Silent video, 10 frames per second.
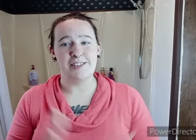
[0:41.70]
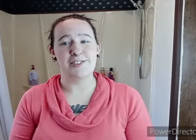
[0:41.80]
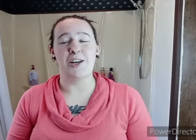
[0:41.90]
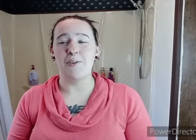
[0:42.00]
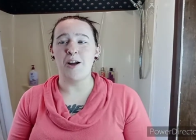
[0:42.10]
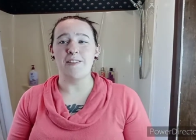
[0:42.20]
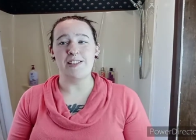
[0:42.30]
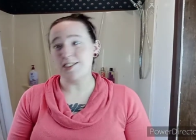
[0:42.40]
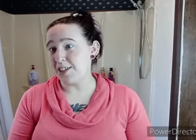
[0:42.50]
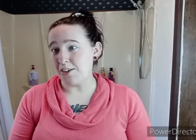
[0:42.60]
So
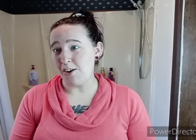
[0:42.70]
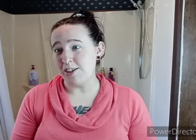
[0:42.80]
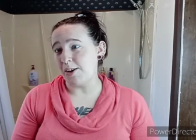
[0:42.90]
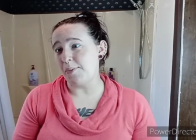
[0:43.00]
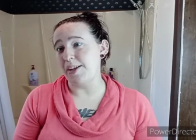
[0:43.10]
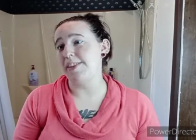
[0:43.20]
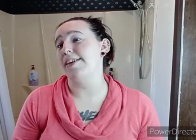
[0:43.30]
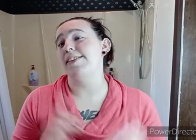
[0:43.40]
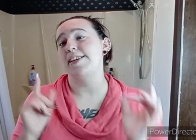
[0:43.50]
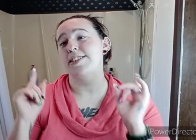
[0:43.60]
let's get on
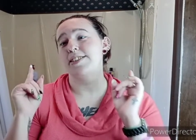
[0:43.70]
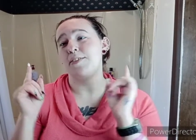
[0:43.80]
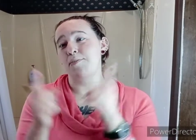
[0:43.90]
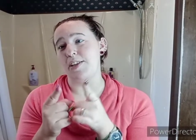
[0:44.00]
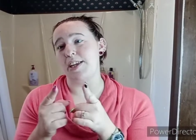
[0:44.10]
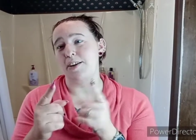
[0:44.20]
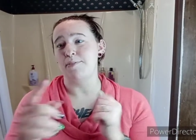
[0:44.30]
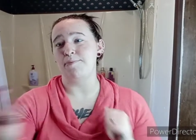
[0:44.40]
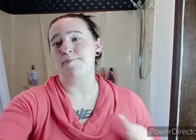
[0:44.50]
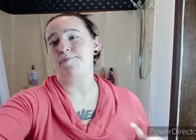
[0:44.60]
with this video.